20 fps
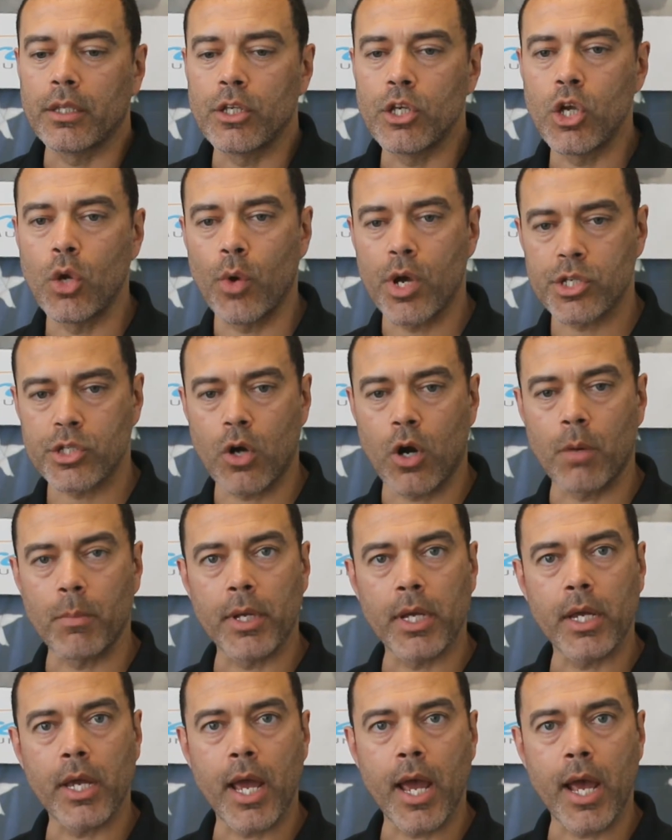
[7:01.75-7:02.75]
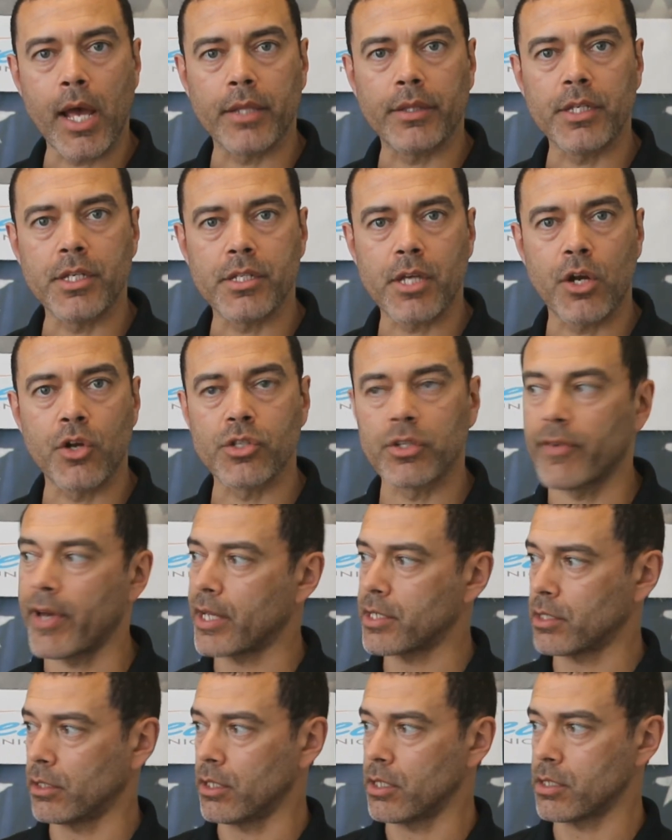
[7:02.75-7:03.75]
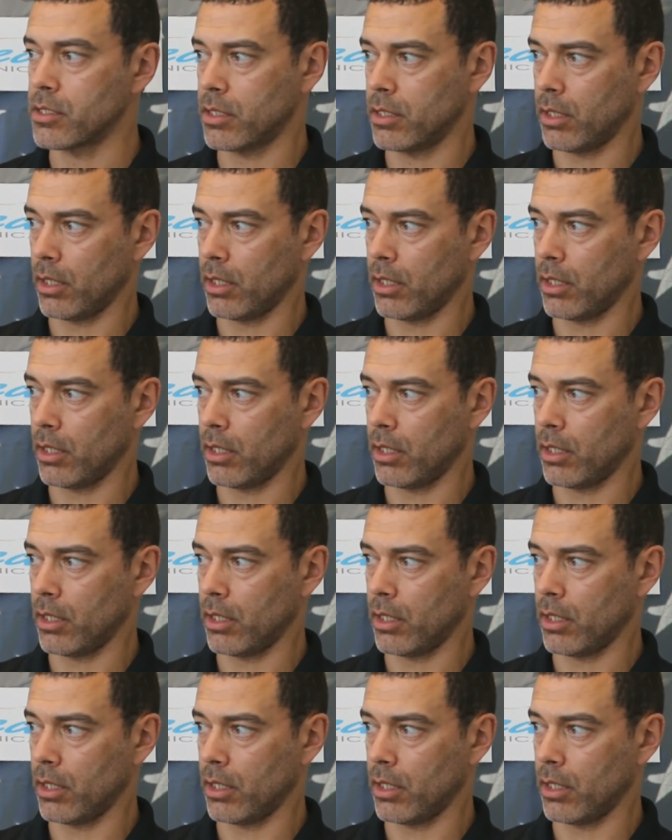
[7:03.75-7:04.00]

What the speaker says: U.S. Army at the Centers of Excellence.